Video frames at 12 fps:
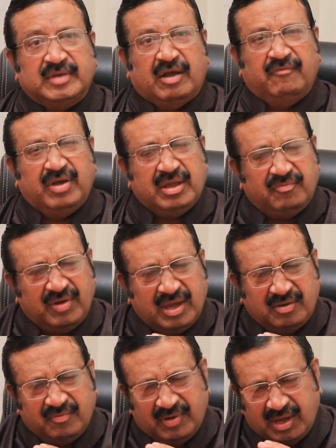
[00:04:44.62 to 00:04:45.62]

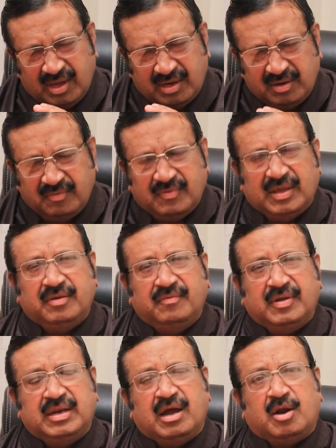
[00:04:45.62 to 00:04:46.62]
Very, very,
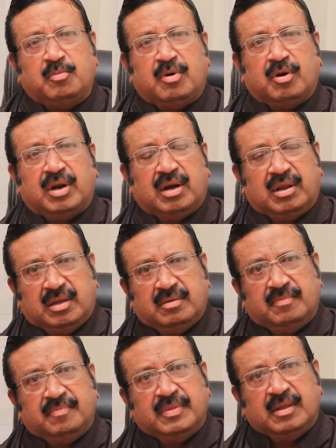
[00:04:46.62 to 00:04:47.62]
very heartbreaking.
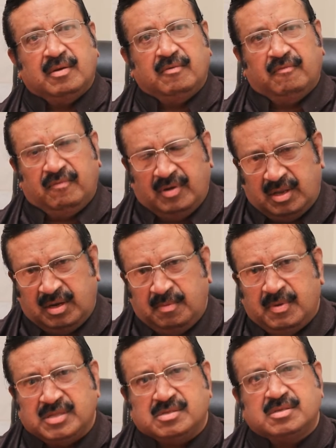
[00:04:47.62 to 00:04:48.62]
Very
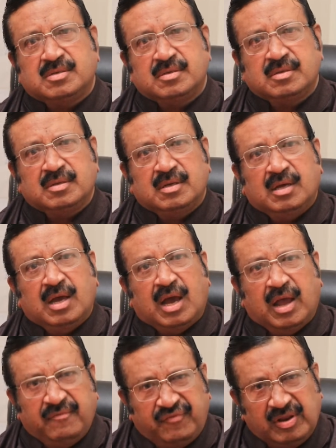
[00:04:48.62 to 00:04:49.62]
much.
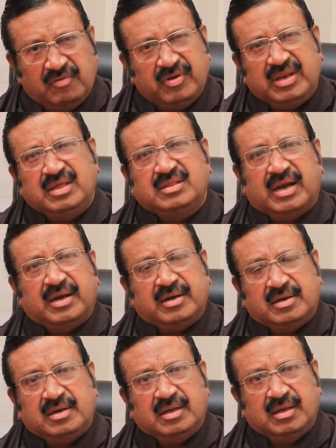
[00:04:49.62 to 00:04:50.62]
I feel very sad.
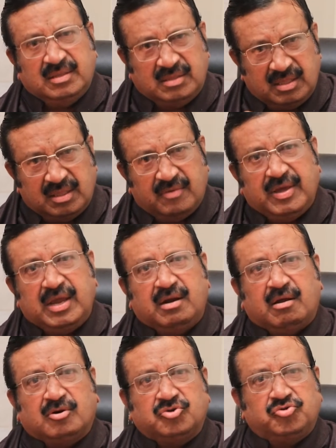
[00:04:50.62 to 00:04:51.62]
Is this the way a
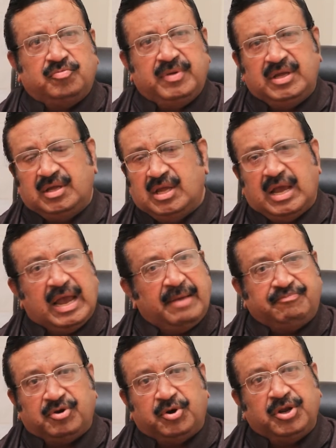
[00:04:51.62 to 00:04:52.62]
doctor should be?
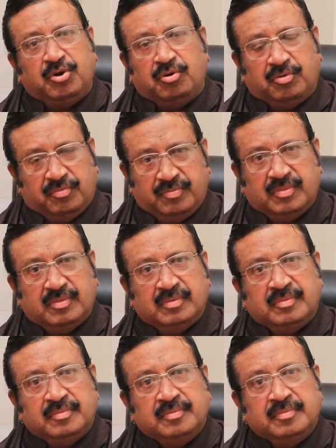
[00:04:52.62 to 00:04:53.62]
Absolutely no.
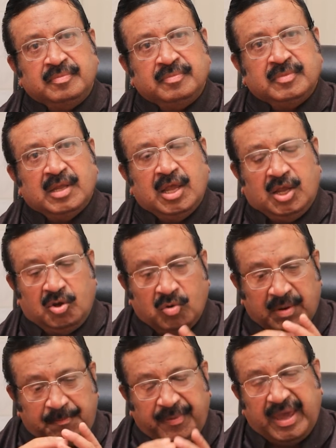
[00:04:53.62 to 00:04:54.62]

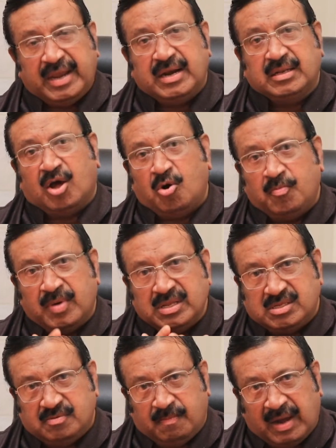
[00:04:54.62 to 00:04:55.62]
Your parents, how
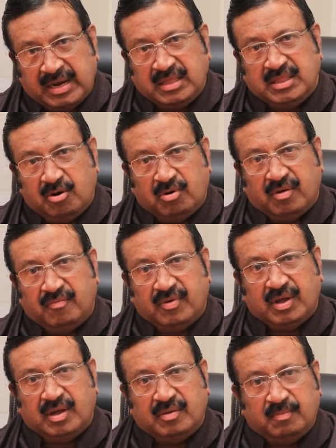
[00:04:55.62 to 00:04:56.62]
much money they would
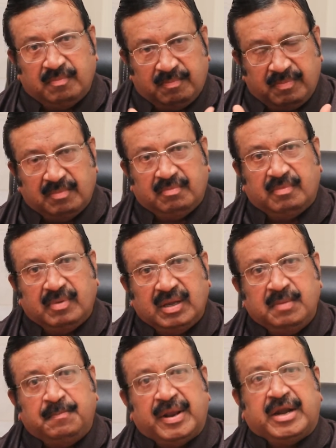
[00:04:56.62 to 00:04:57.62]
have
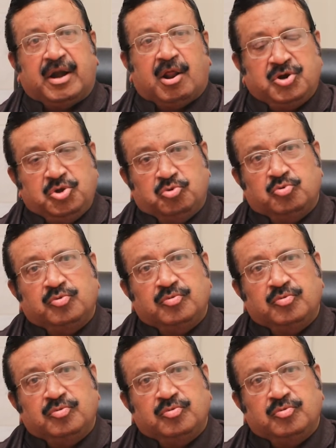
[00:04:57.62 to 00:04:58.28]
impelled on you.